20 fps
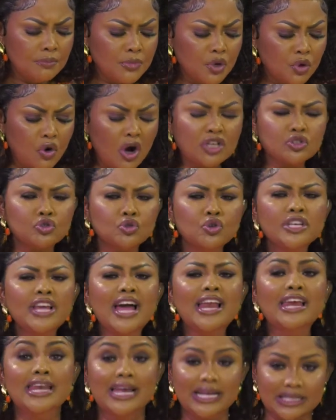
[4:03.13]
Because
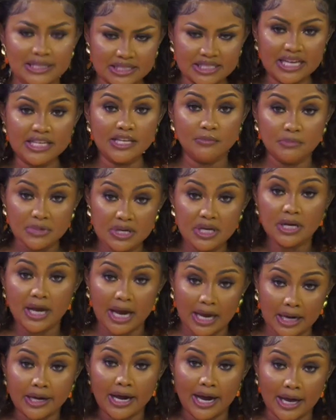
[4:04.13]
we are late, said them
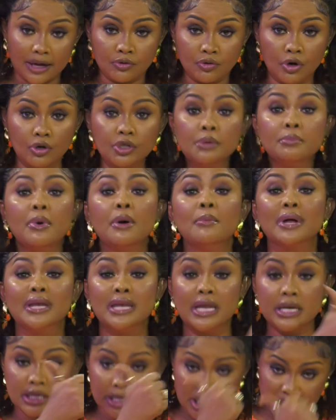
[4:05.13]
deacon can or the
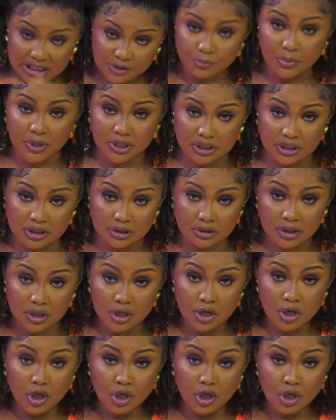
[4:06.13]
beman the next person.